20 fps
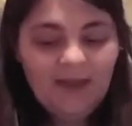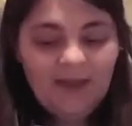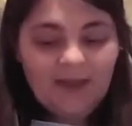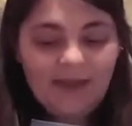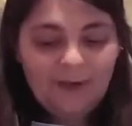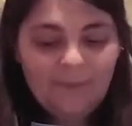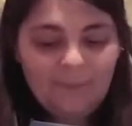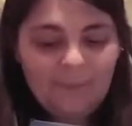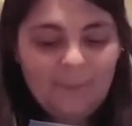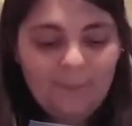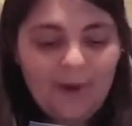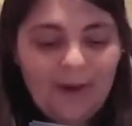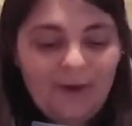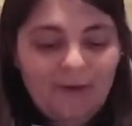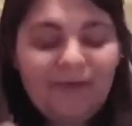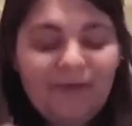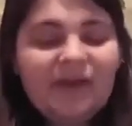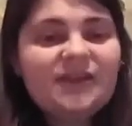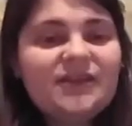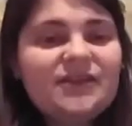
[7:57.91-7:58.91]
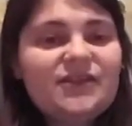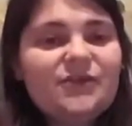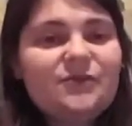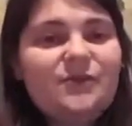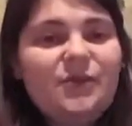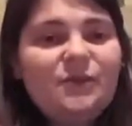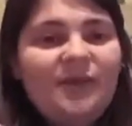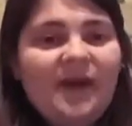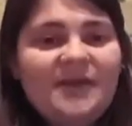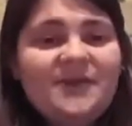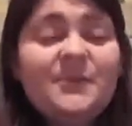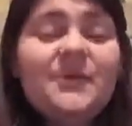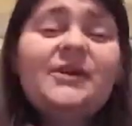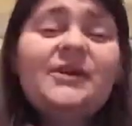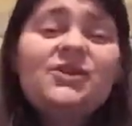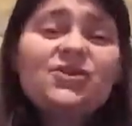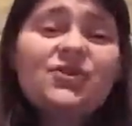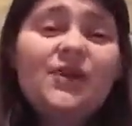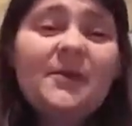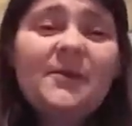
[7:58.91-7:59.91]
Now, my only concern with raspberry
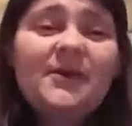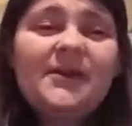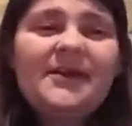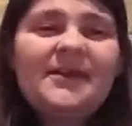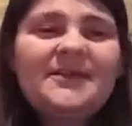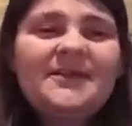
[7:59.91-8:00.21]
and strawberry,